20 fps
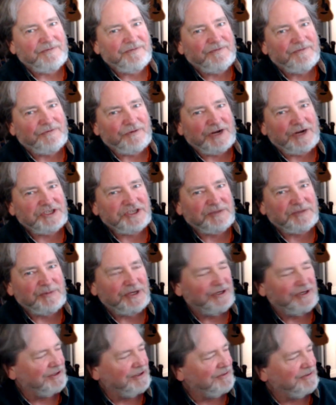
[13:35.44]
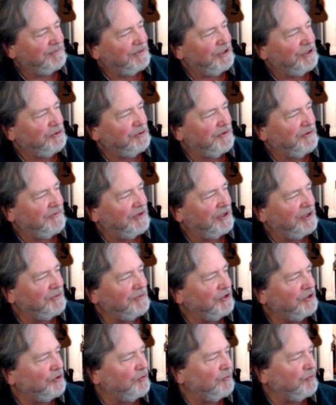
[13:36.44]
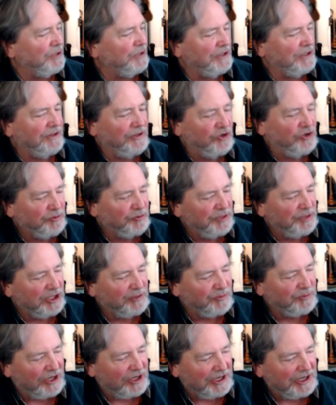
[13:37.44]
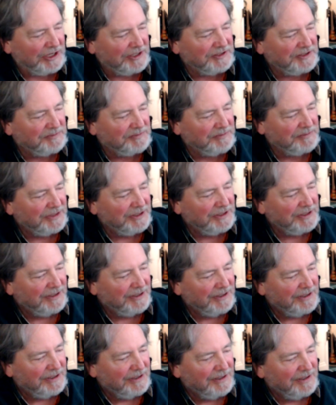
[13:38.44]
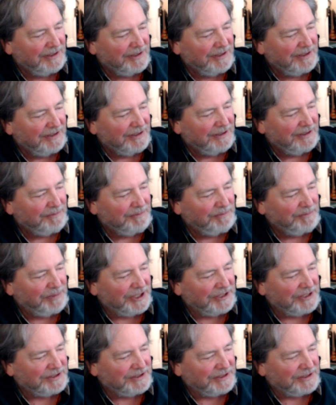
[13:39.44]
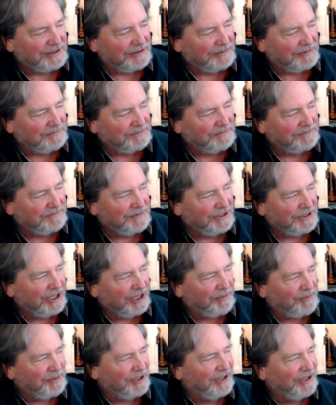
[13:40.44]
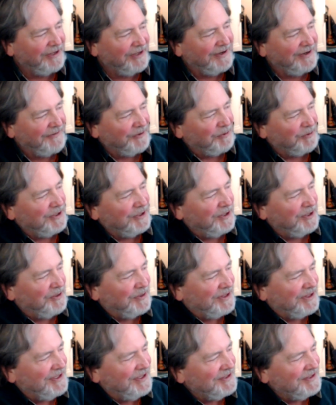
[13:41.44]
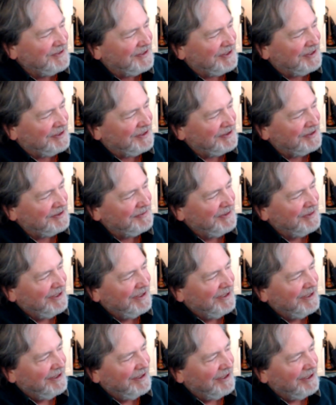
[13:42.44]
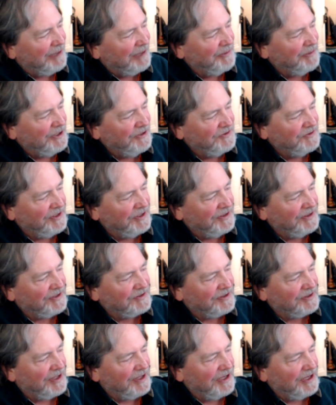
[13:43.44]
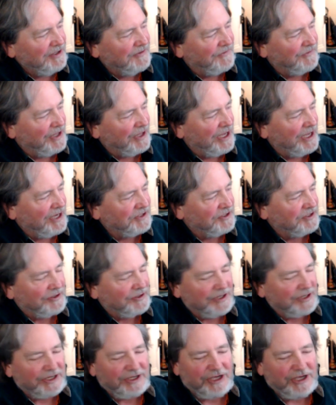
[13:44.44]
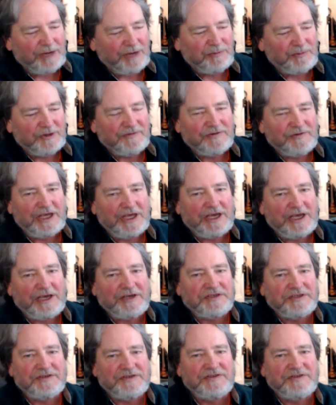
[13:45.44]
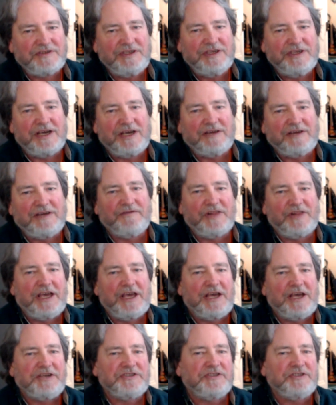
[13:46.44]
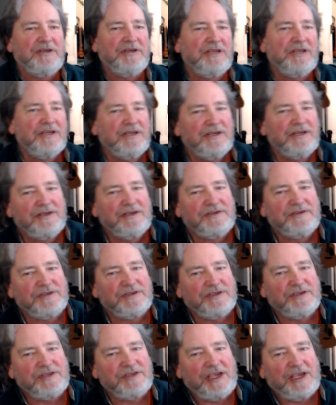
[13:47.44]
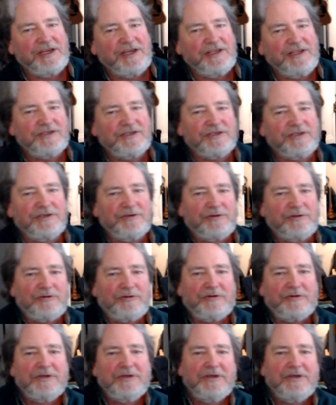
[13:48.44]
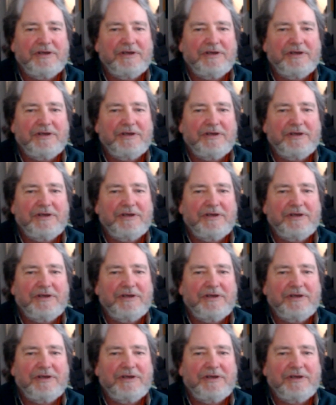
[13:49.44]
Freshmen at the U of M don't win the Nobel Prize. But if you're wondering what this is, I've been using this light flasher, a camera flash, a xenon flash since '82.